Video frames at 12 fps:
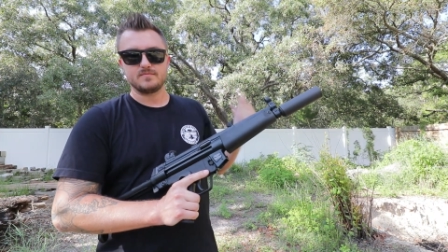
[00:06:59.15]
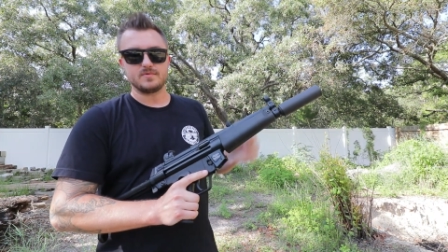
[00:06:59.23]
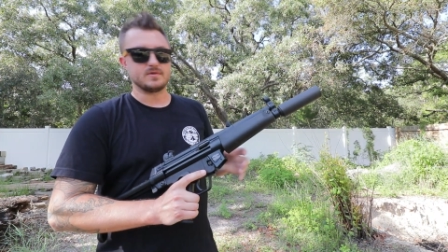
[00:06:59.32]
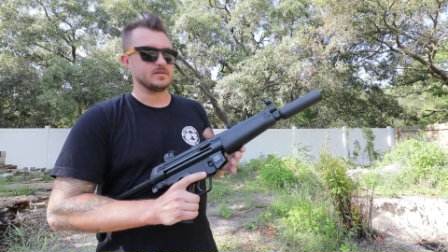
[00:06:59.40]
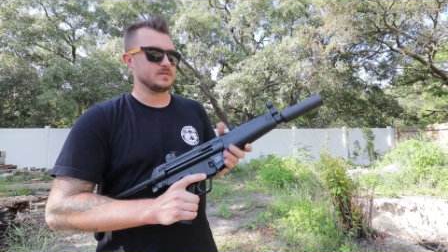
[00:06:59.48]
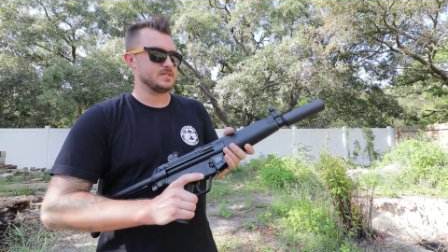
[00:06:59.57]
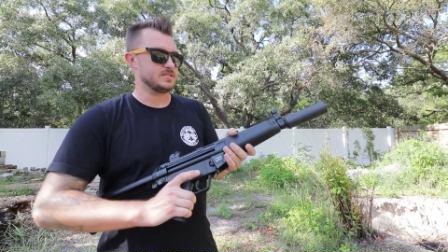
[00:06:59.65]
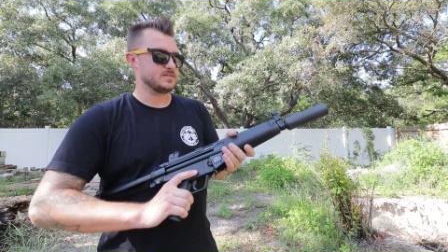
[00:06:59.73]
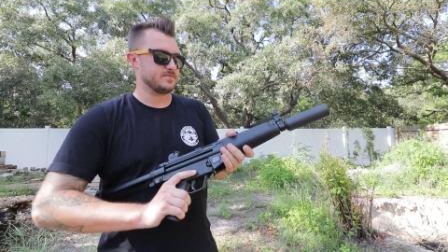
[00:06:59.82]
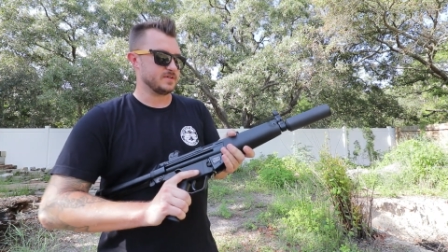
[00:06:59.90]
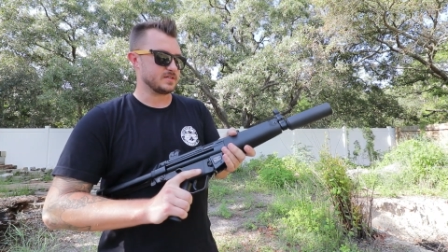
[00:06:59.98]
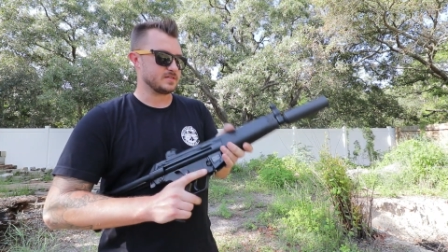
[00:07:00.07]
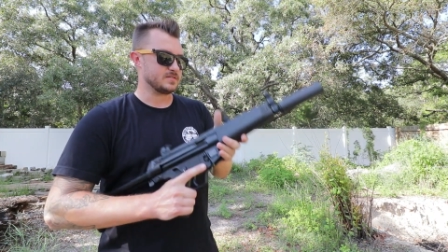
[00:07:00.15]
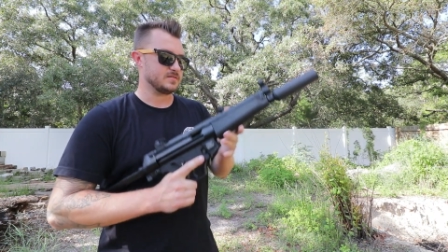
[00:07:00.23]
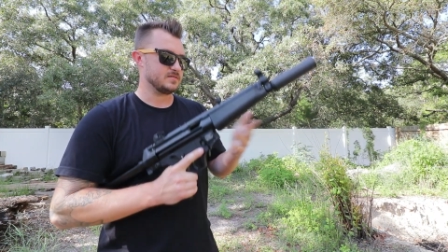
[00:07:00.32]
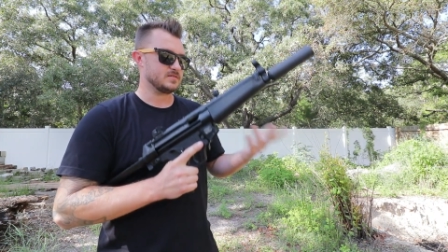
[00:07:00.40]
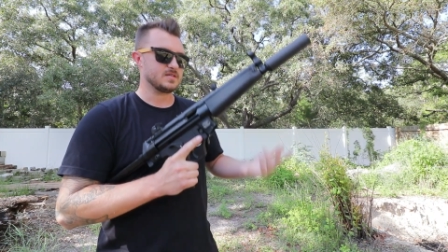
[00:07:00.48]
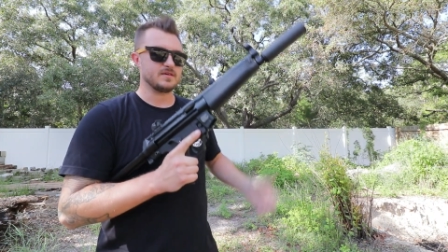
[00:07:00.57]
But easy fix.
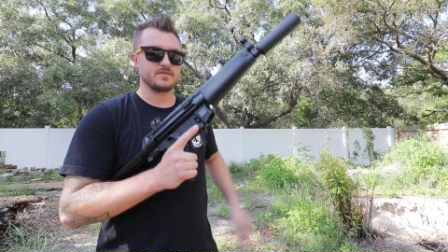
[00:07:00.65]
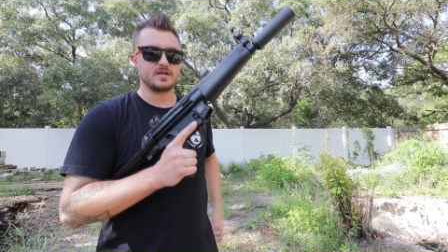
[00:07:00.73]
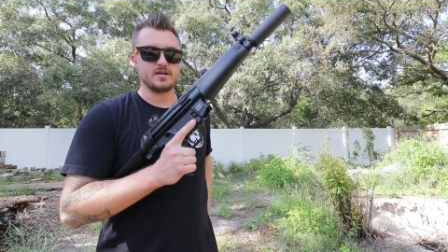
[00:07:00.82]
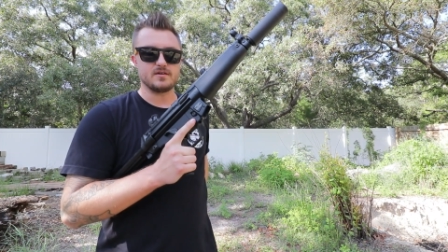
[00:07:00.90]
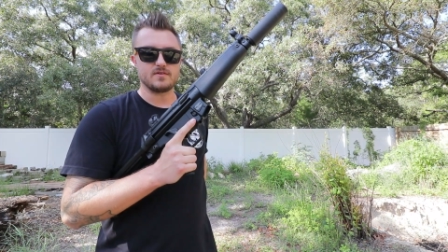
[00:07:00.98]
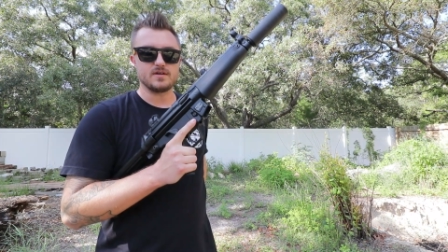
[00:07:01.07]
Just haven't gotten